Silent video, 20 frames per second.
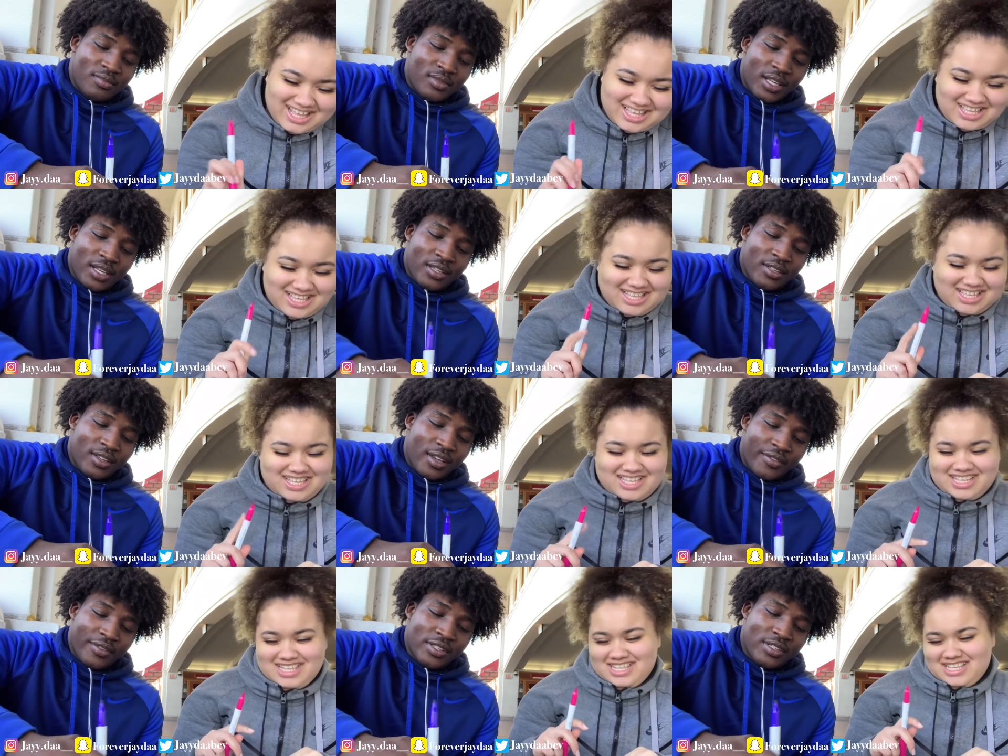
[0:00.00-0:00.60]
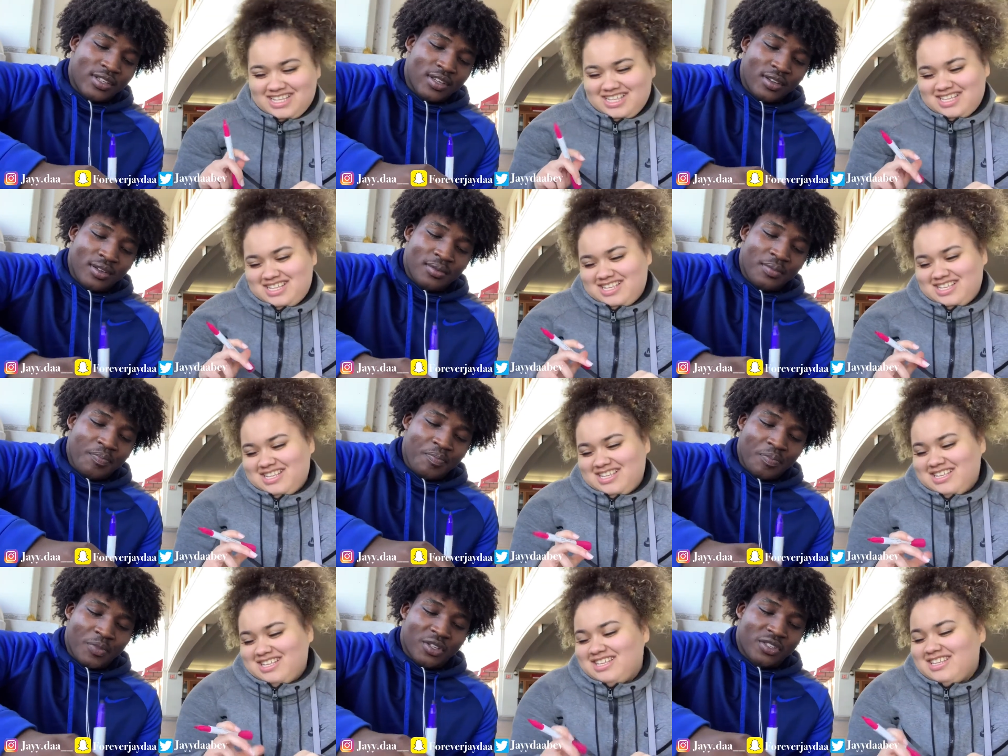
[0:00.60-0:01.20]
Speaker 1: I think every time
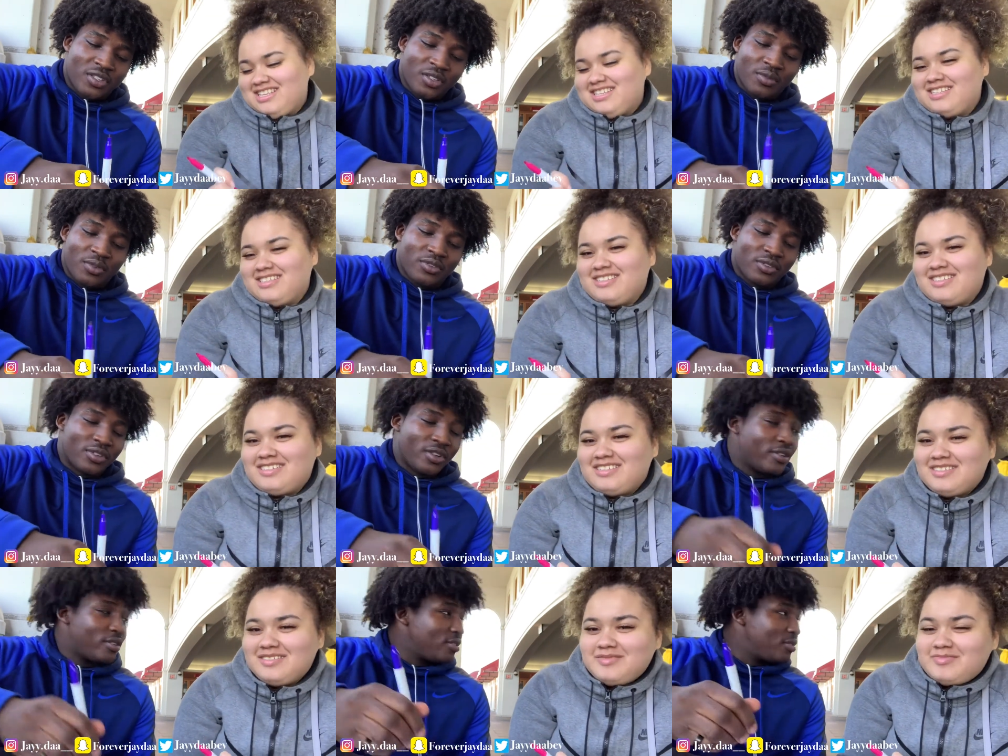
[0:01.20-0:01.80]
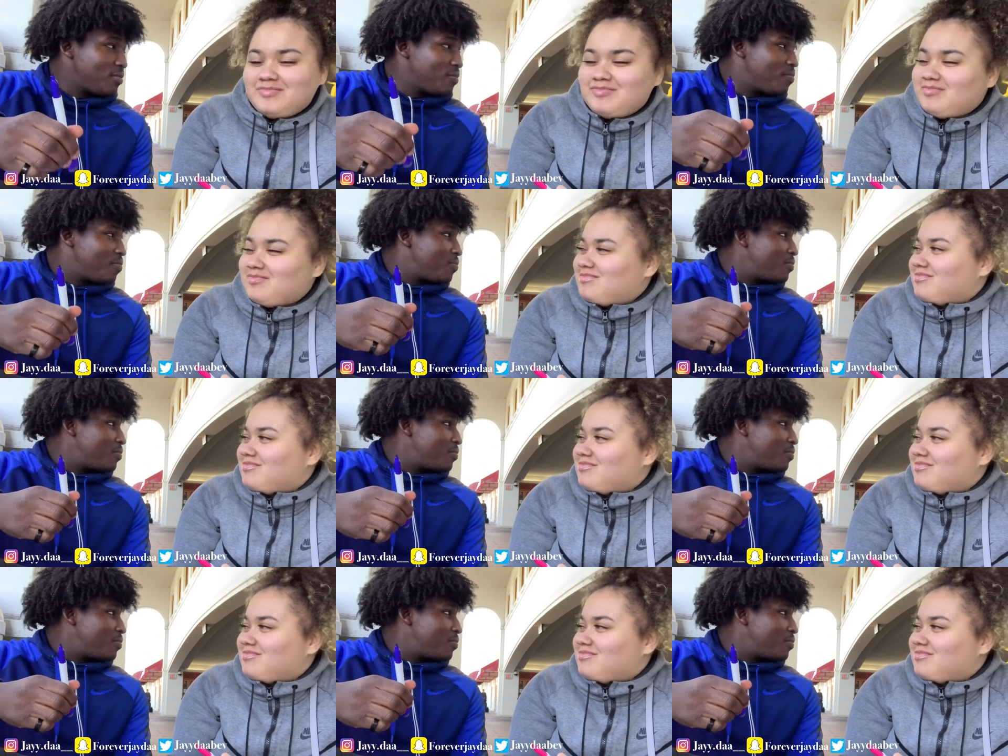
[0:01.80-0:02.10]
my stomach is hurting.